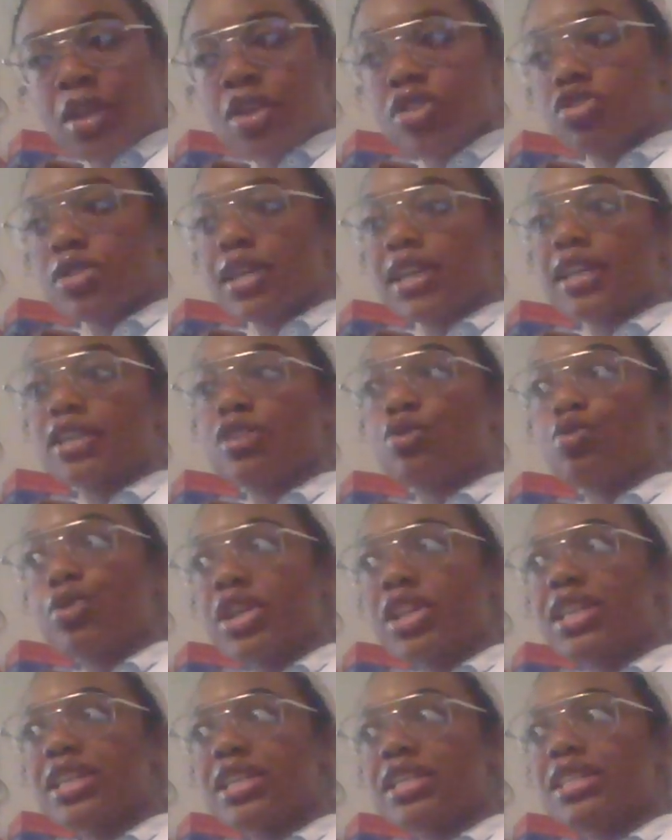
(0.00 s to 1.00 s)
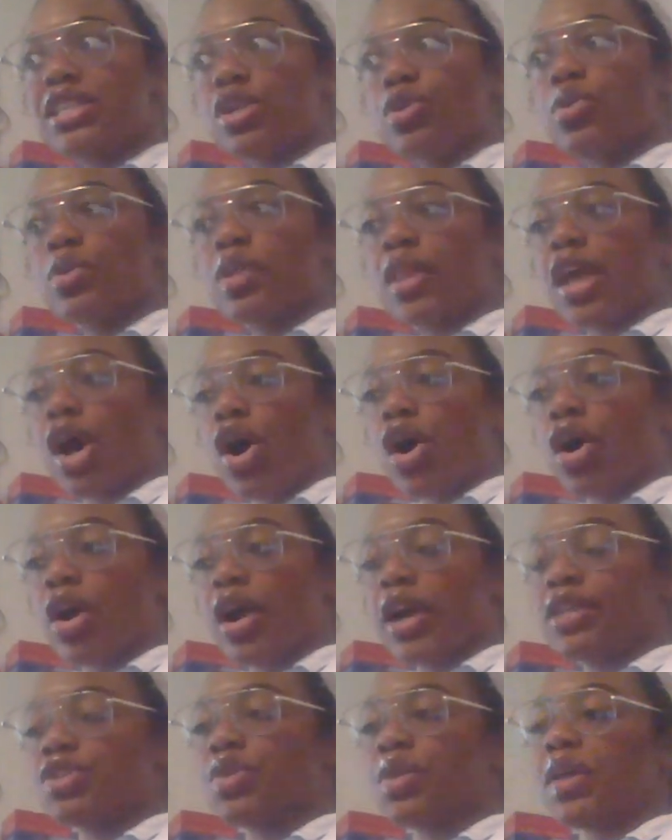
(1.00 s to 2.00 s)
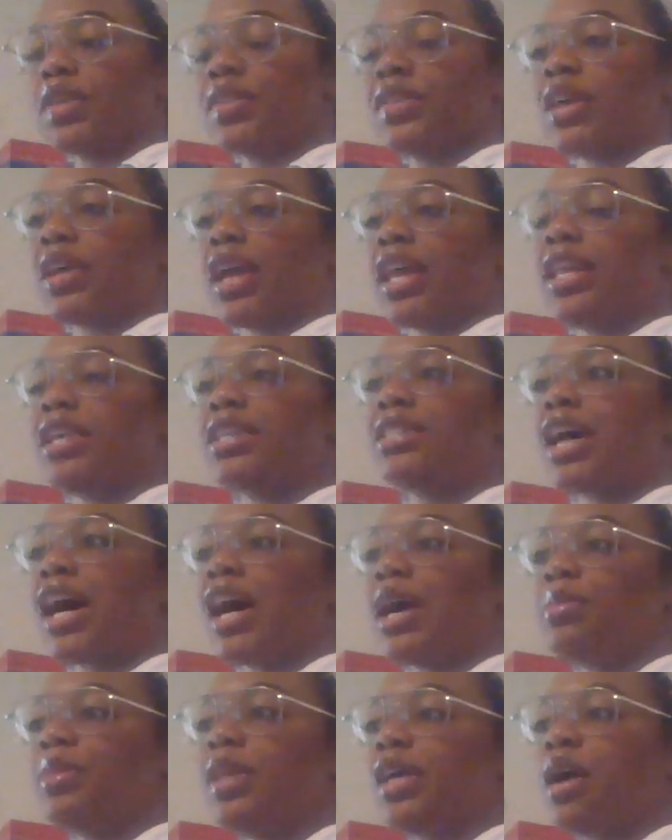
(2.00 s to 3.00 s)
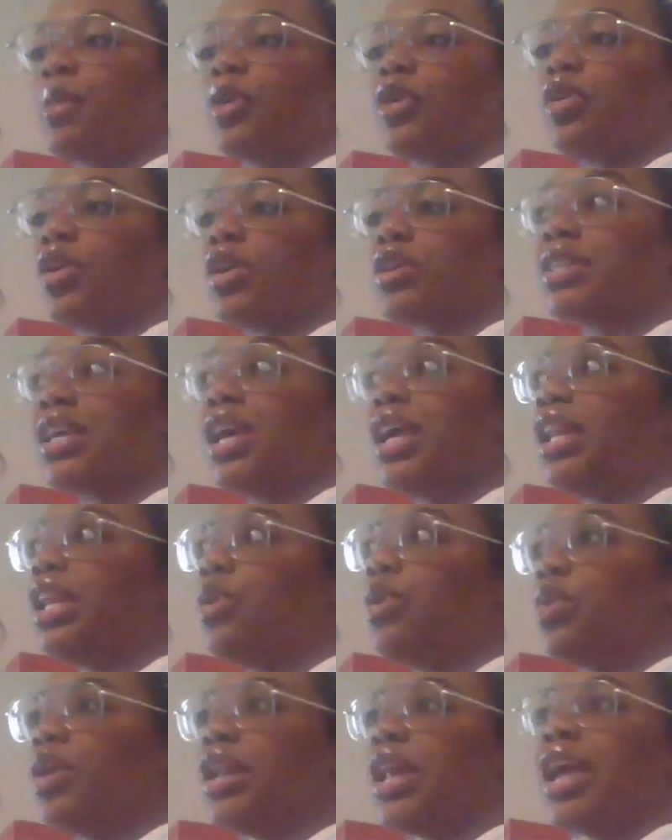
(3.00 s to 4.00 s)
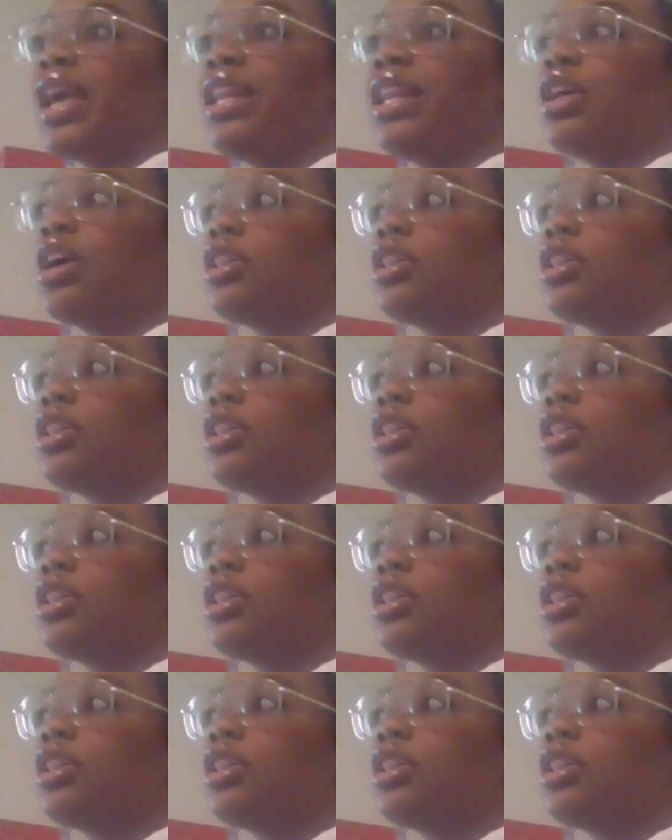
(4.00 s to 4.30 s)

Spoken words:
so they can really see who they are, and so that anytime they come across anyone, any